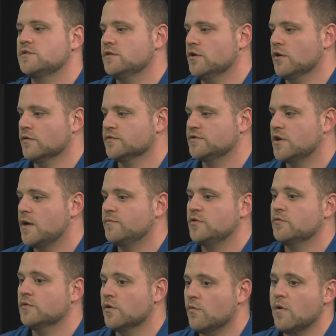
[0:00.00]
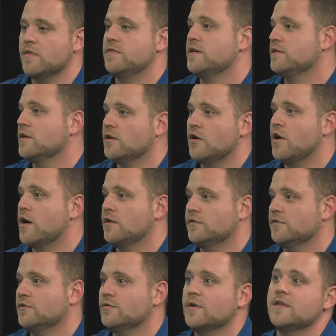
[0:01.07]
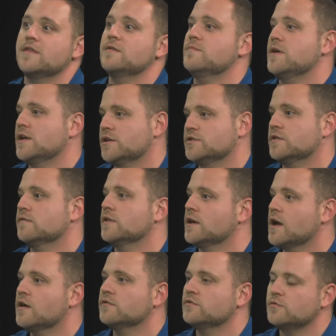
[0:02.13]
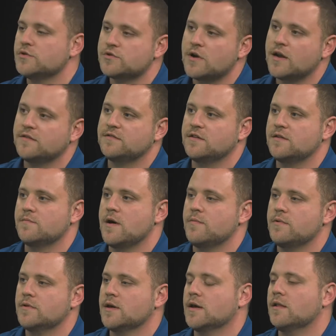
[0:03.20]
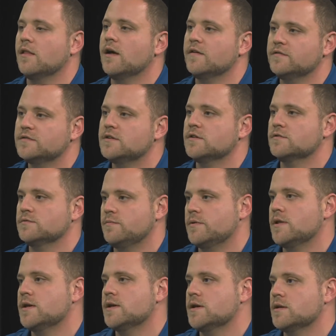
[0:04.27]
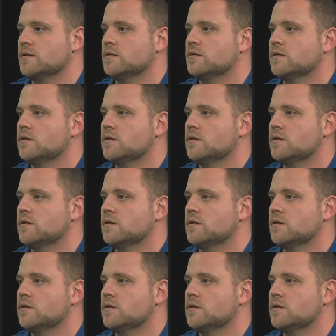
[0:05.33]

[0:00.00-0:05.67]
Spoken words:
you know, stop doing the one thing they know how to do and then manage everything else? So we try to set them up with like a life skills plan